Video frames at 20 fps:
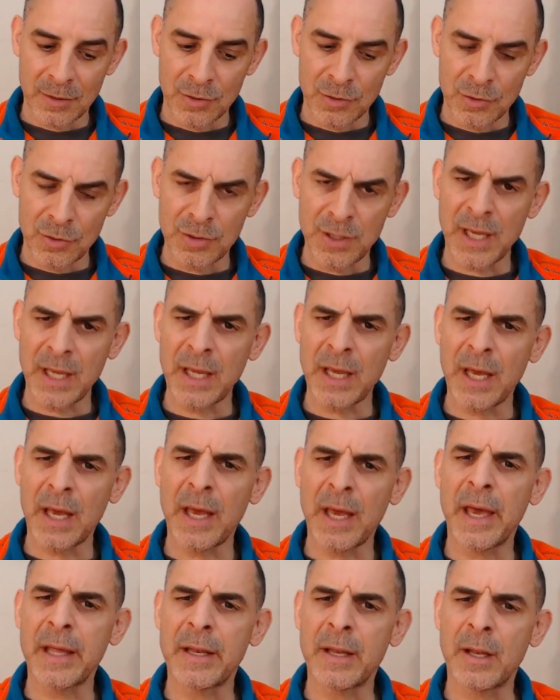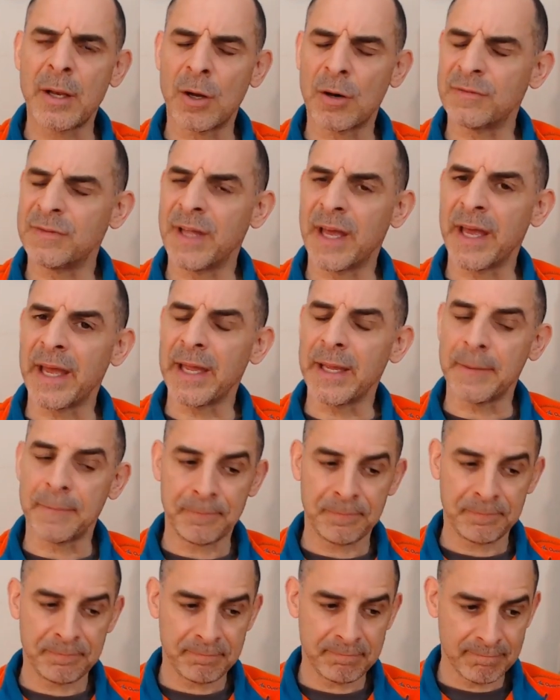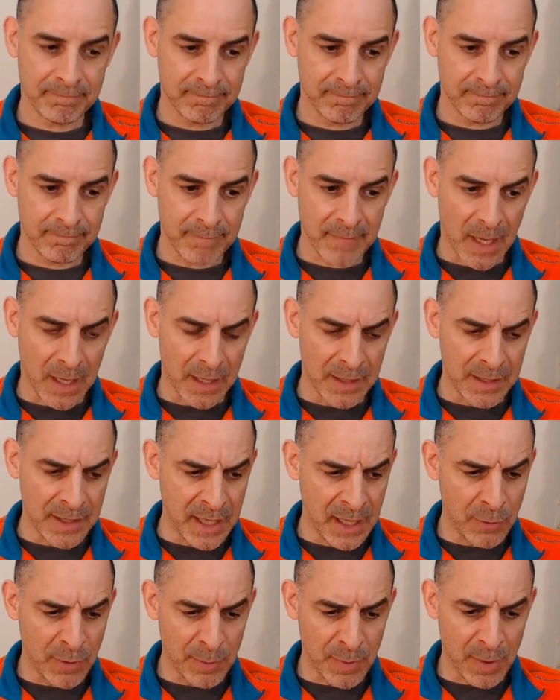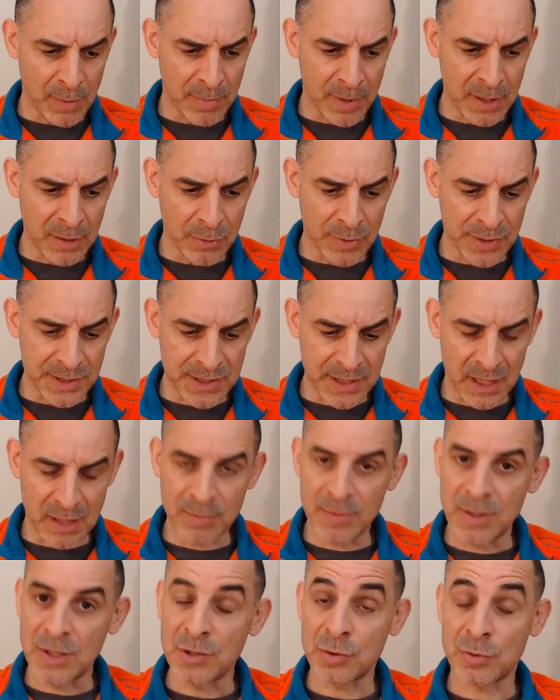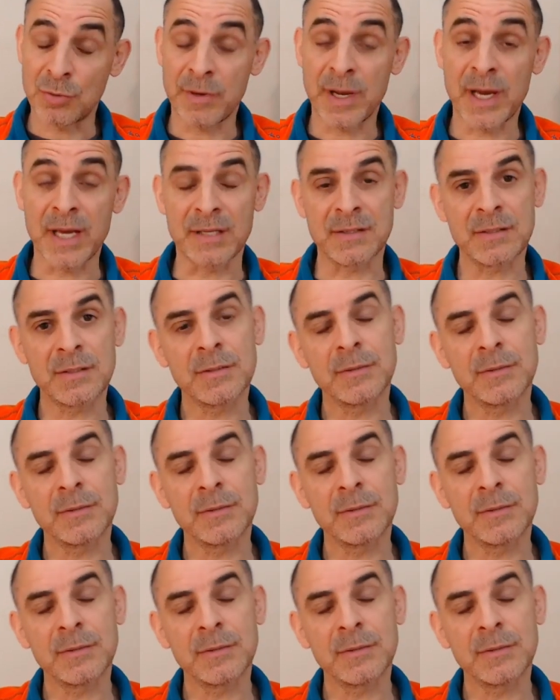Today I had an off day, a day when my body was telling me to rest,